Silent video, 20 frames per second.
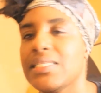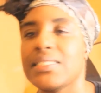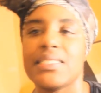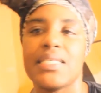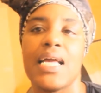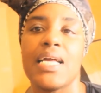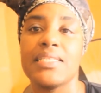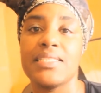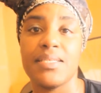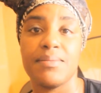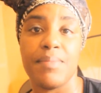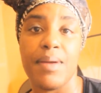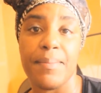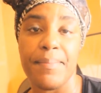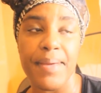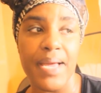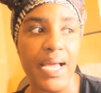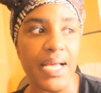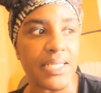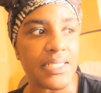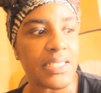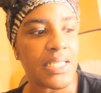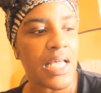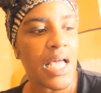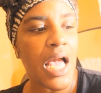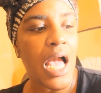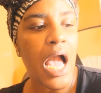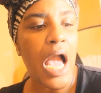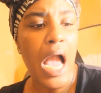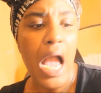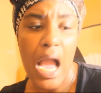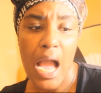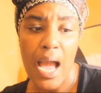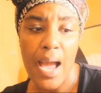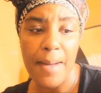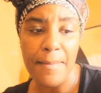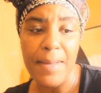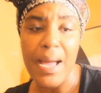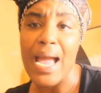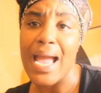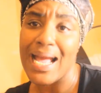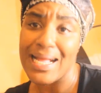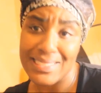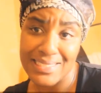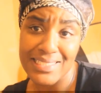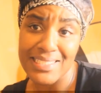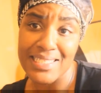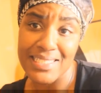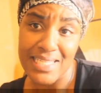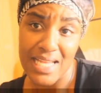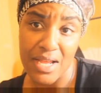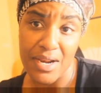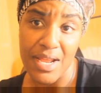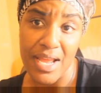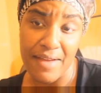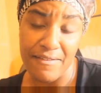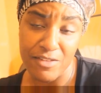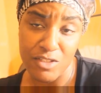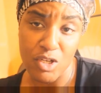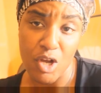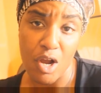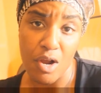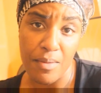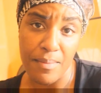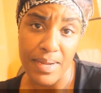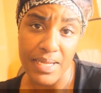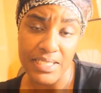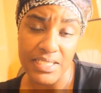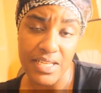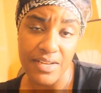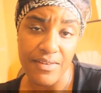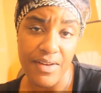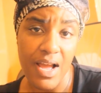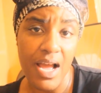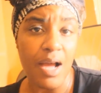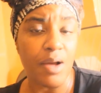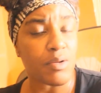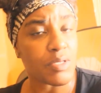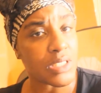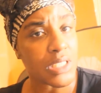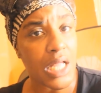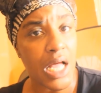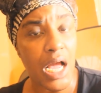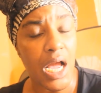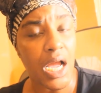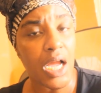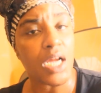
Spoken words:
going to say I did my best. I had to sit down and have a talk with myself. I was like,